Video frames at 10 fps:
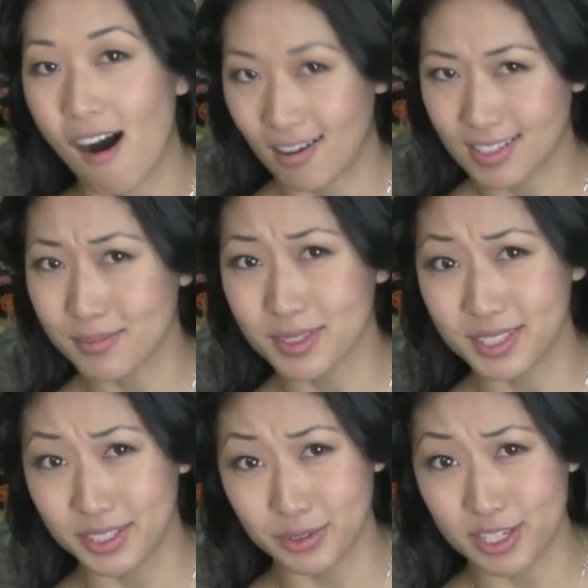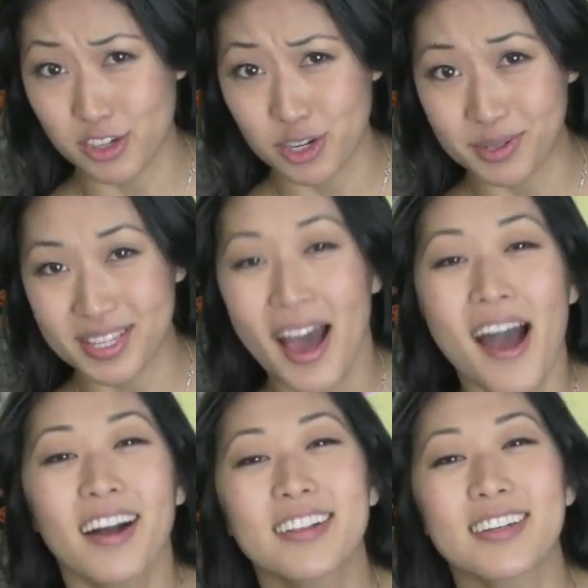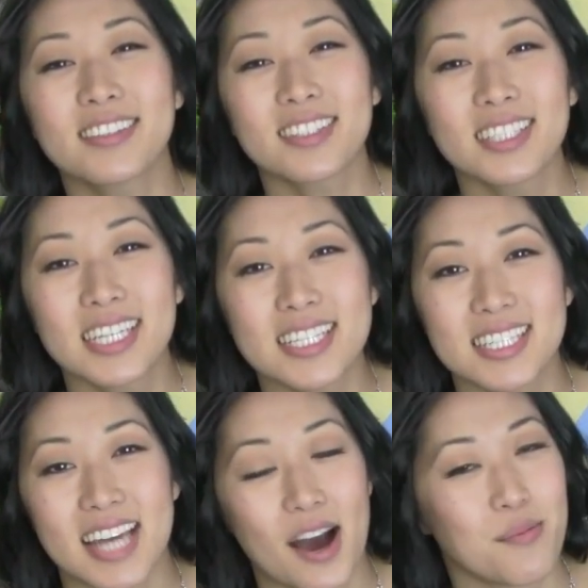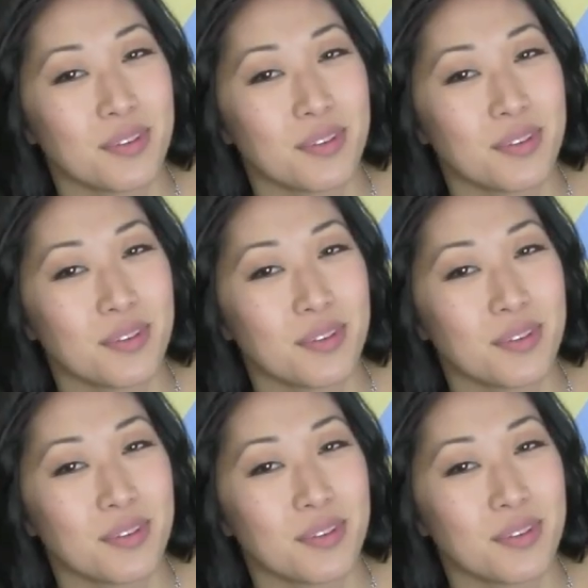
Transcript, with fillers: awesome glittery shoes, click on the links down